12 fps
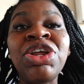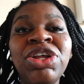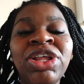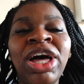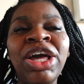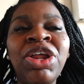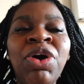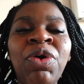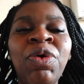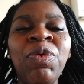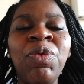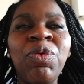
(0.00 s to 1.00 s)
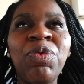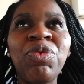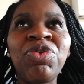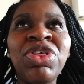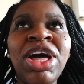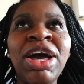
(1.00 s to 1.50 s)
like know
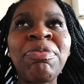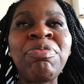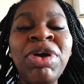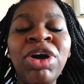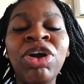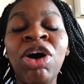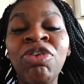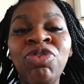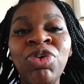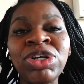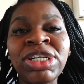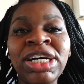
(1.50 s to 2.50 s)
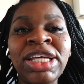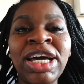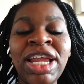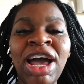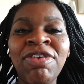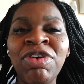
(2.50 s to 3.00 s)
that being on all fours like that
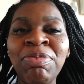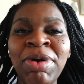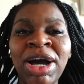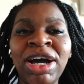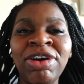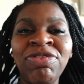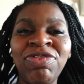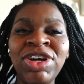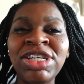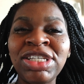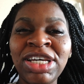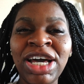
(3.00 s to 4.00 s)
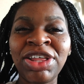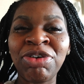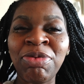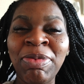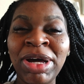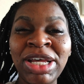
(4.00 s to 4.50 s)
and having my feet together
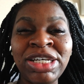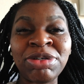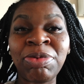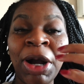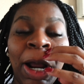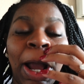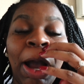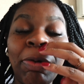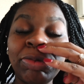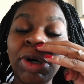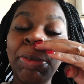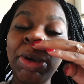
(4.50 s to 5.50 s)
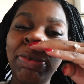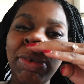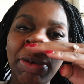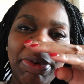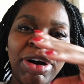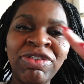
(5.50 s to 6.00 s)
but my knees apart helps open up my
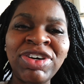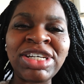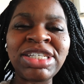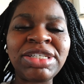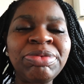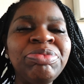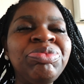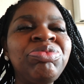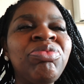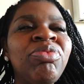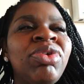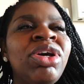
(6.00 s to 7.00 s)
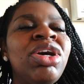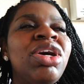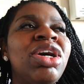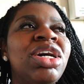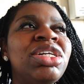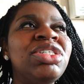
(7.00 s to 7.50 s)
pelvis.
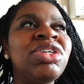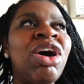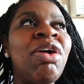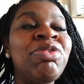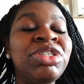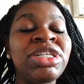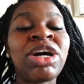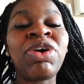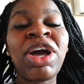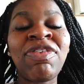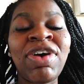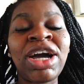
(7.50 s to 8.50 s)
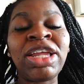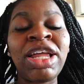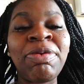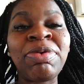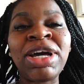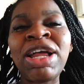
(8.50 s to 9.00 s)
And so I was just like, okay, if I can
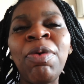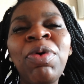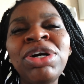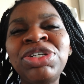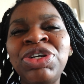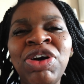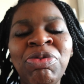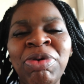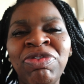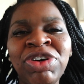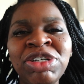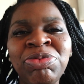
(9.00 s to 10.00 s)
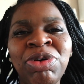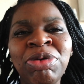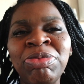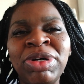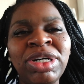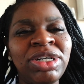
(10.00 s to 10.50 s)
labor, and I wanted to do it with my firstborn,
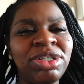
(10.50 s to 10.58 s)
but